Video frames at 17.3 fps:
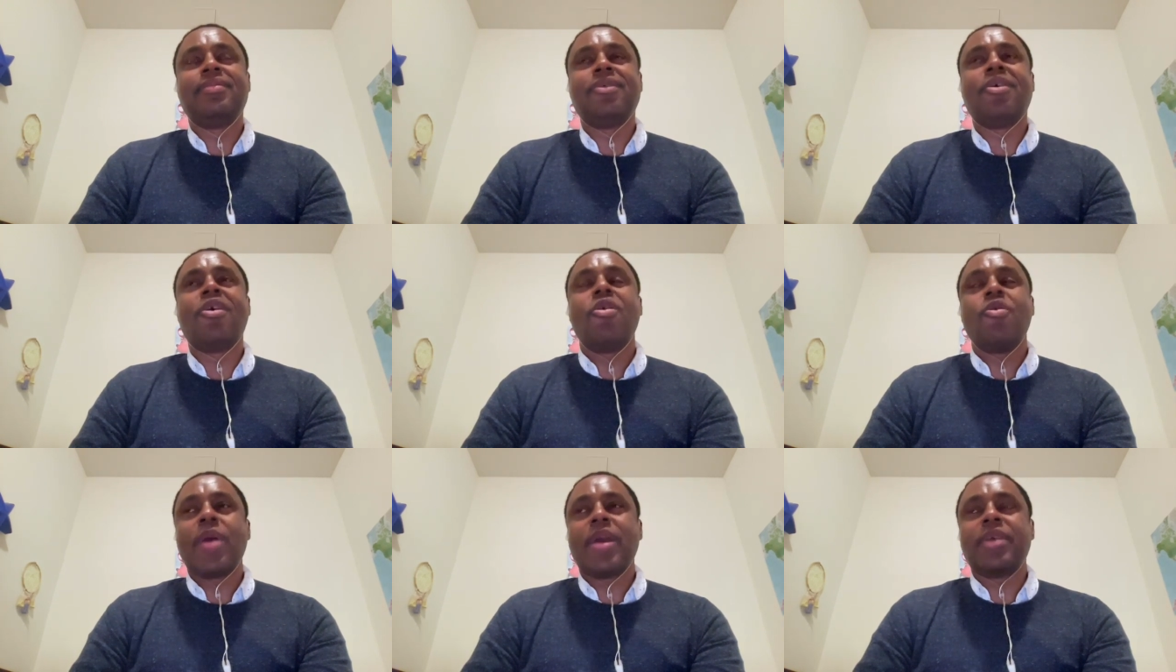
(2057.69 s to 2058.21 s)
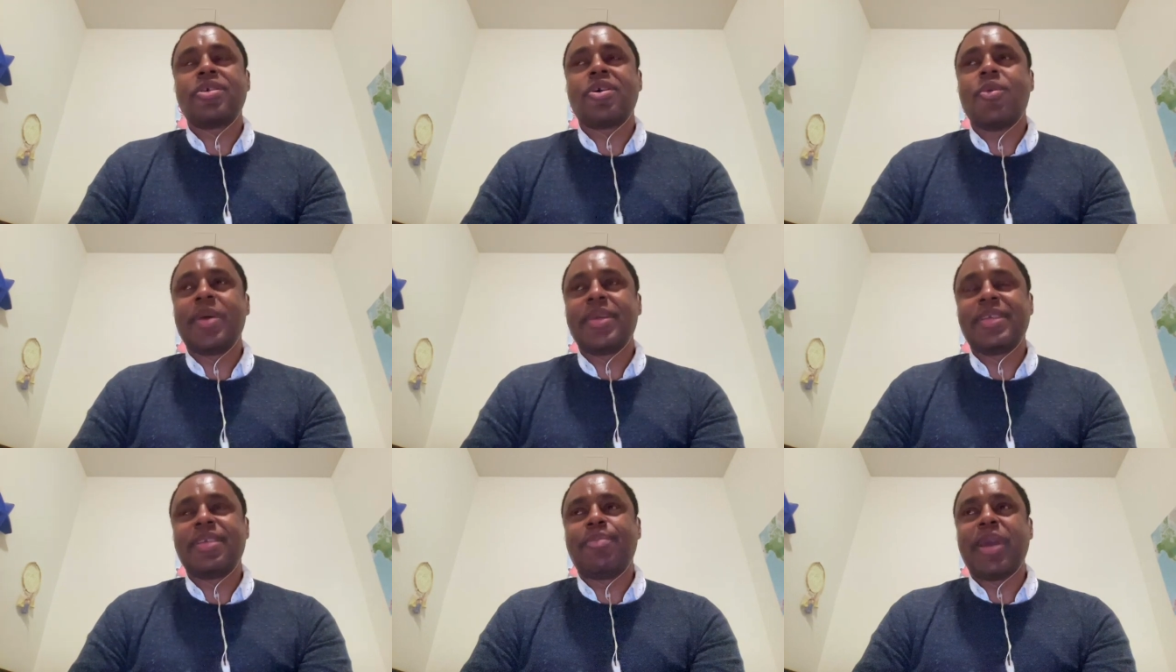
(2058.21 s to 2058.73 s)
always
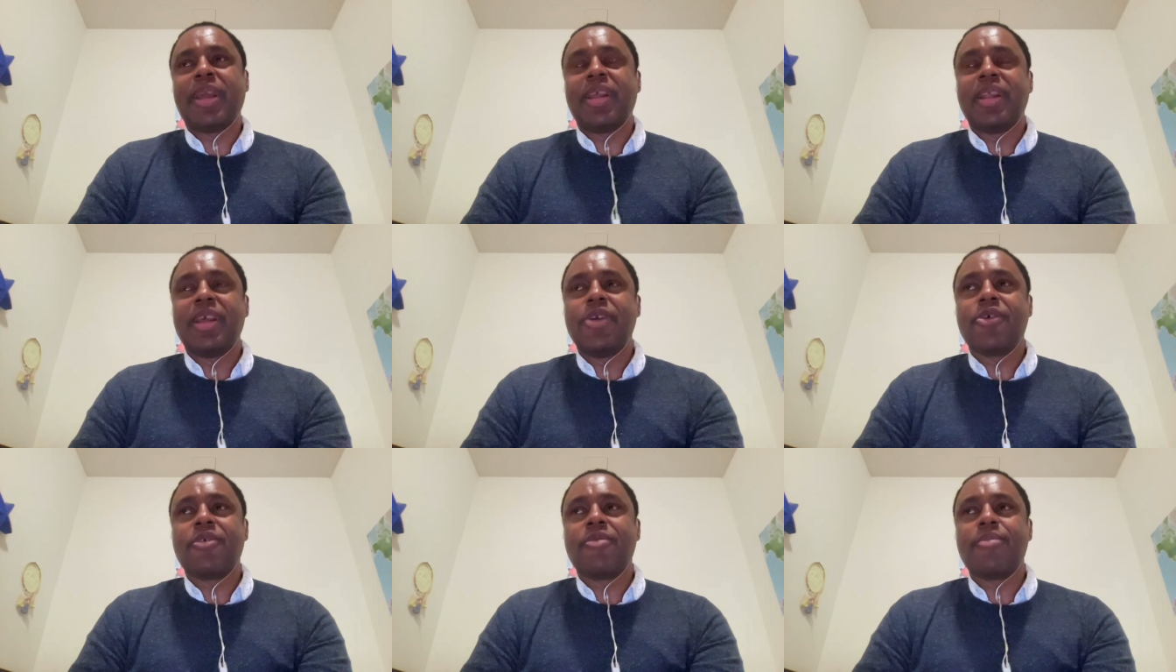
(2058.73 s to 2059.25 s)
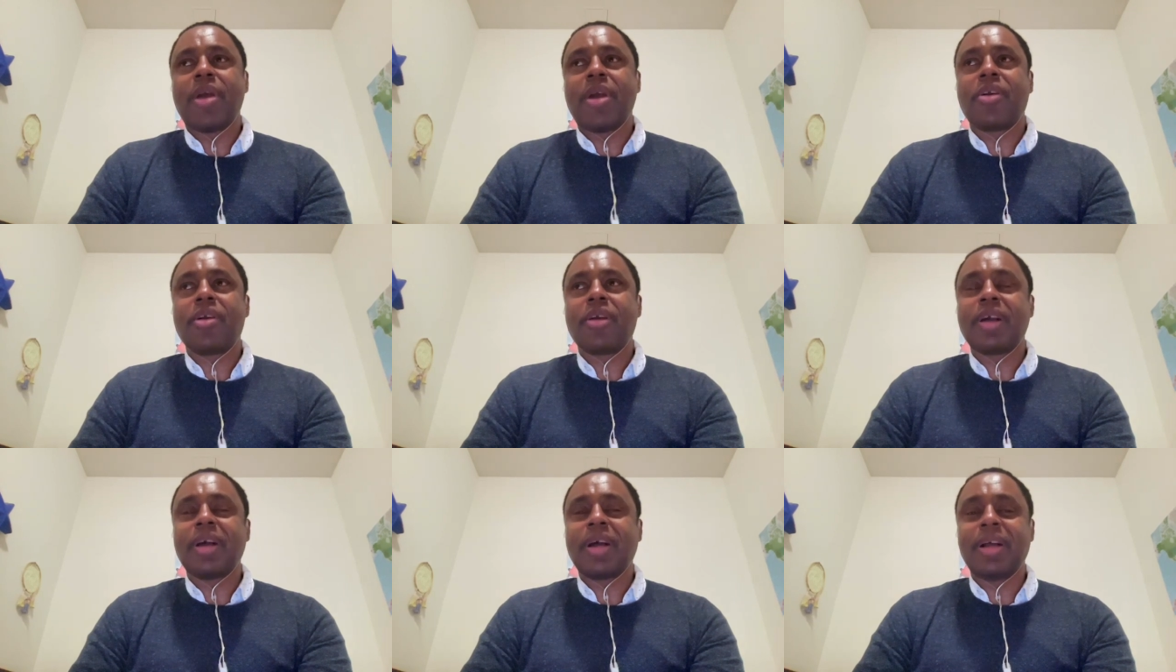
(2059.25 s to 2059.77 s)
debated here in
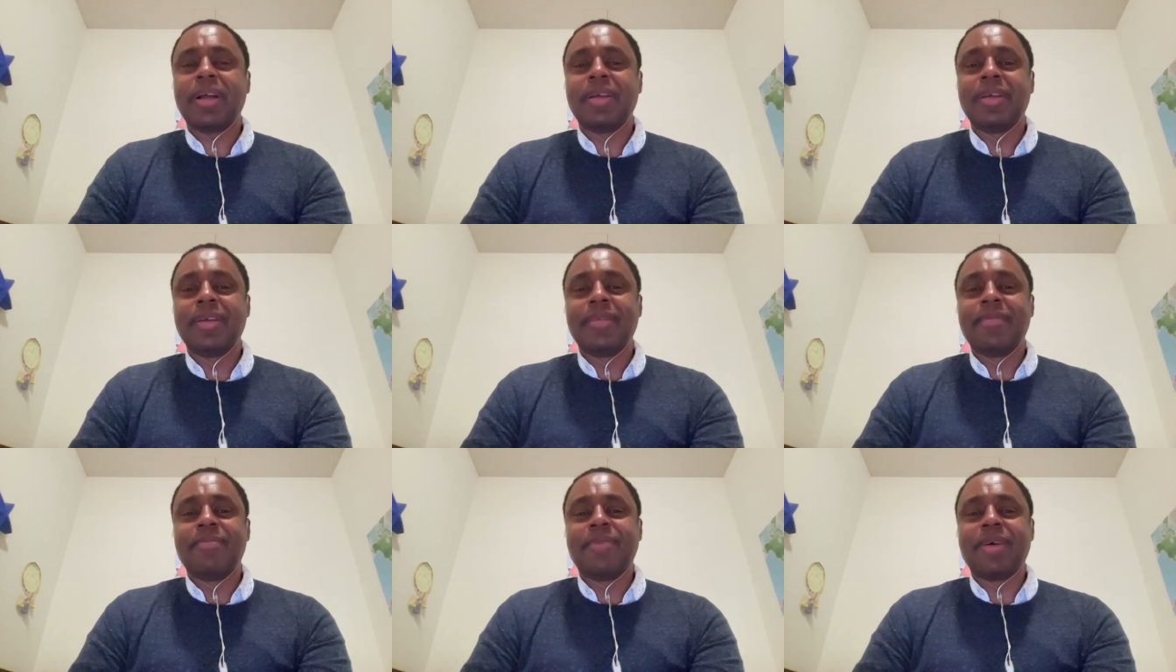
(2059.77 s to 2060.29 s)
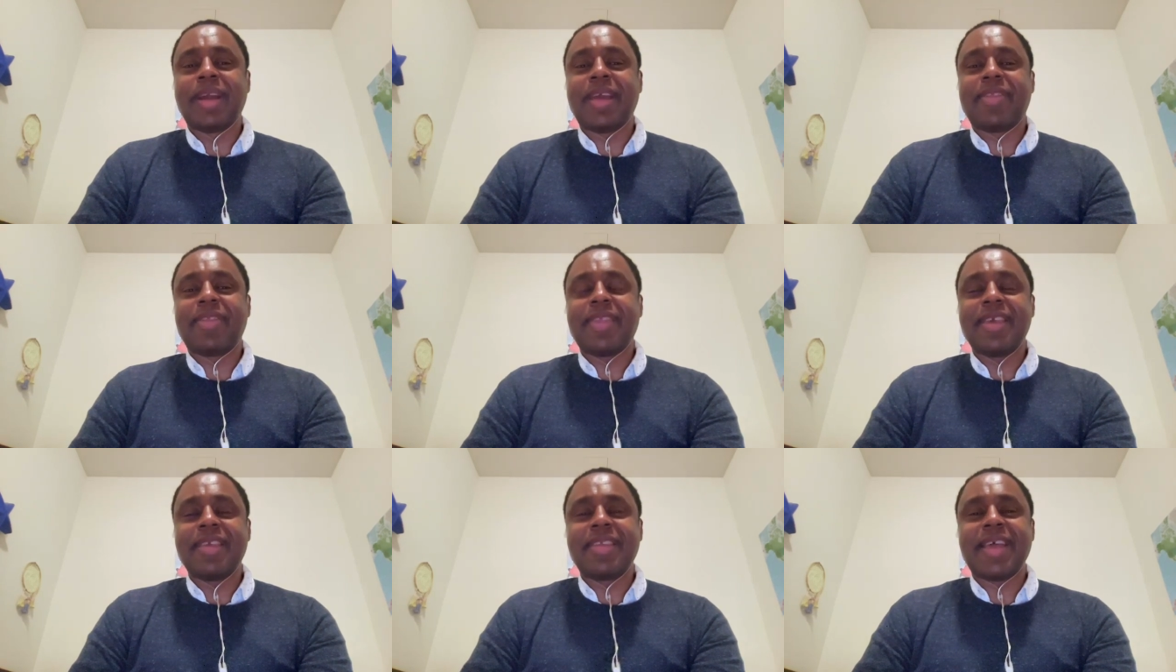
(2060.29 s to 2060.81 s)
America, but I
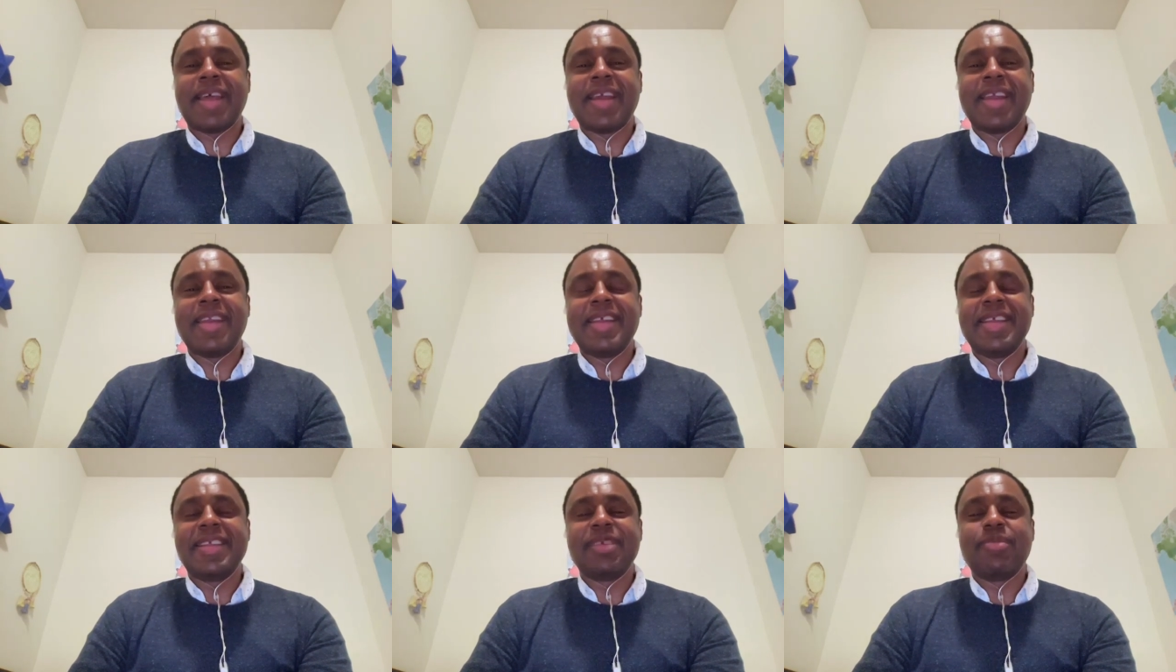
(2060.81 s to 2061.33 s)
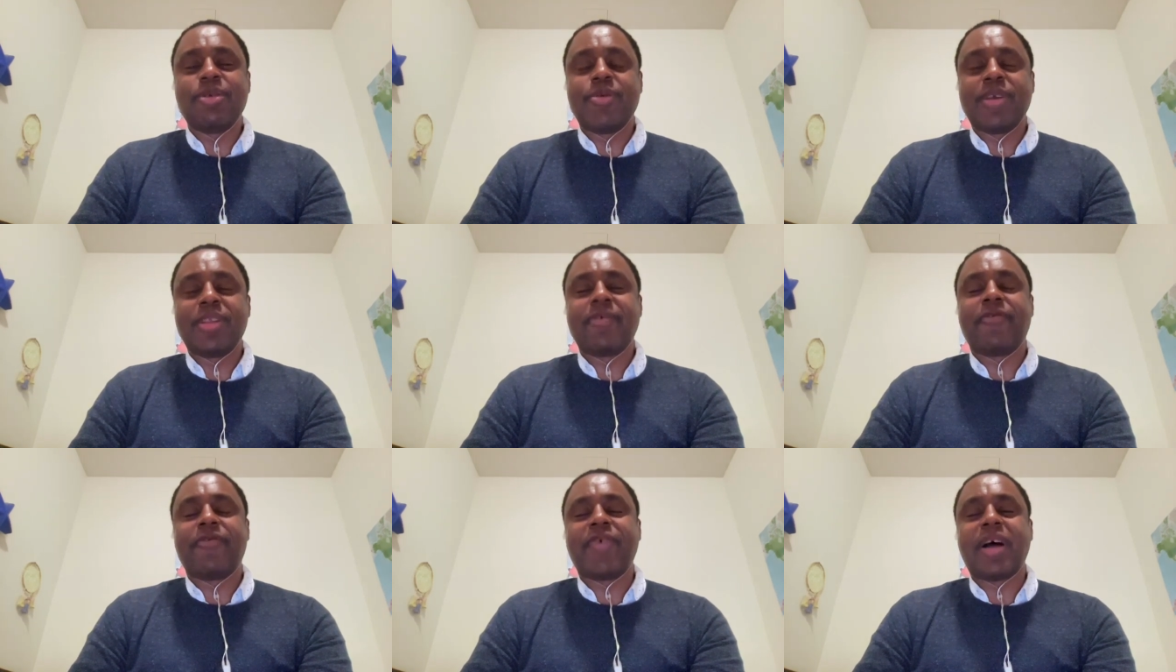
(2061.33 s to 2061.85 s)
think that it needs to be
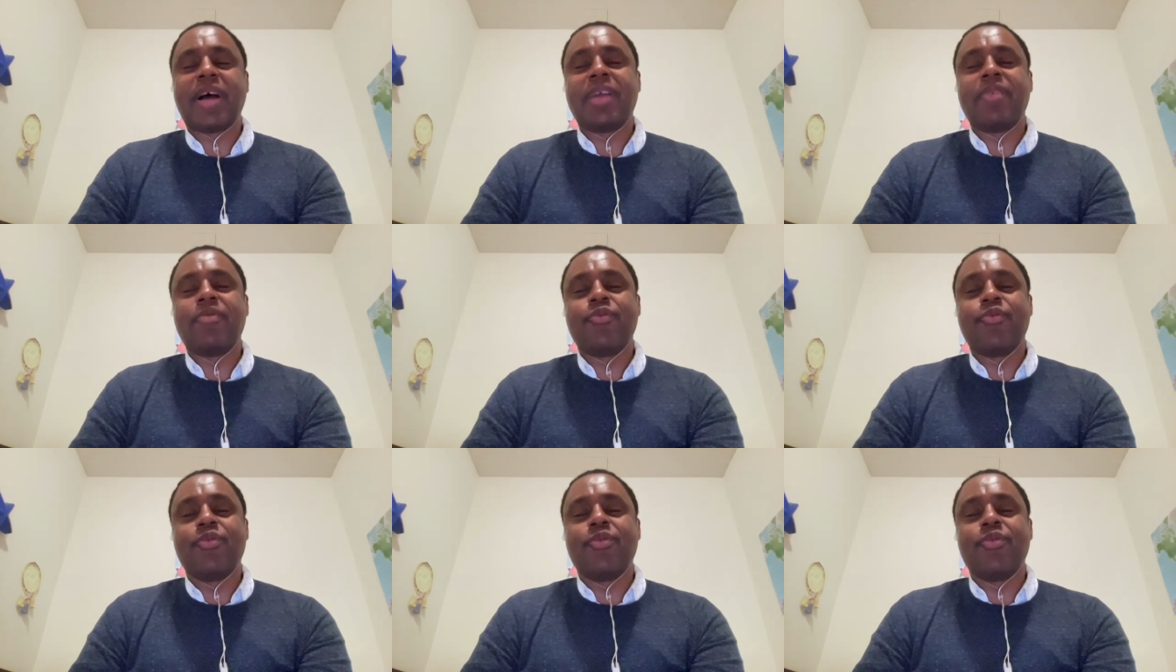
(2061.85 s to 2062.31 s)
redefined